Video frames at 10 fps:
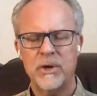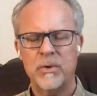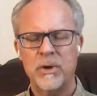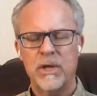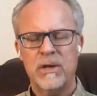And
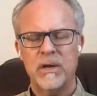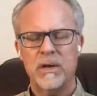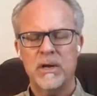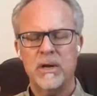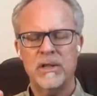so
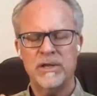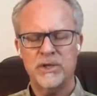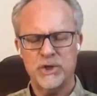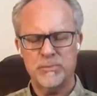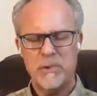
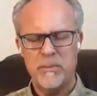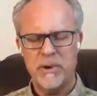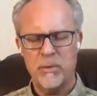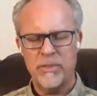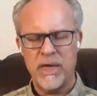let's
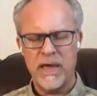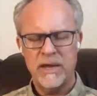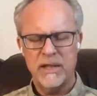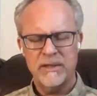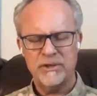experiment with
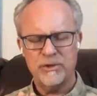that.